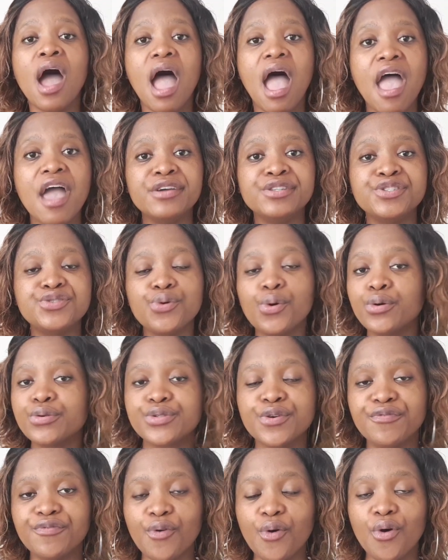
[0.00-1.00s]
and
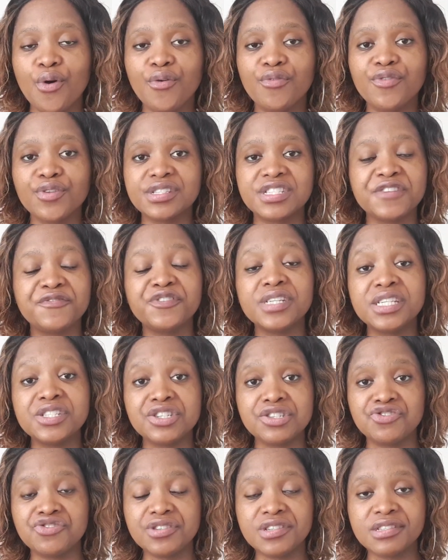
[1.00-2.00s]
also for, for the different
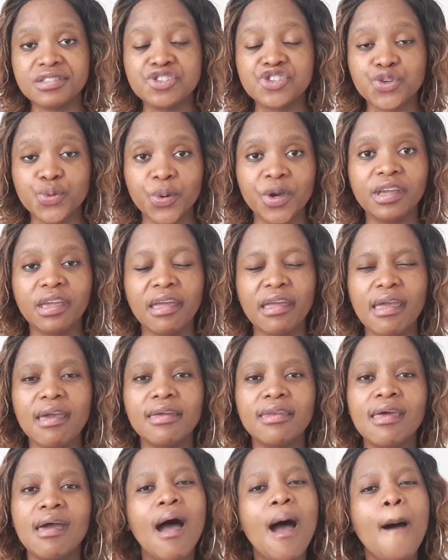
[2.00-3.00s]
industries that you're working
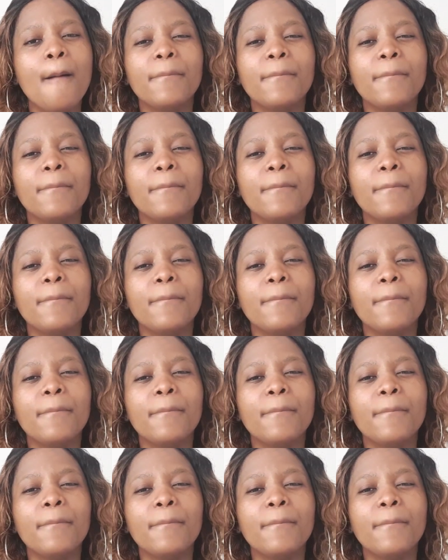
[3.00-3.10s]
in.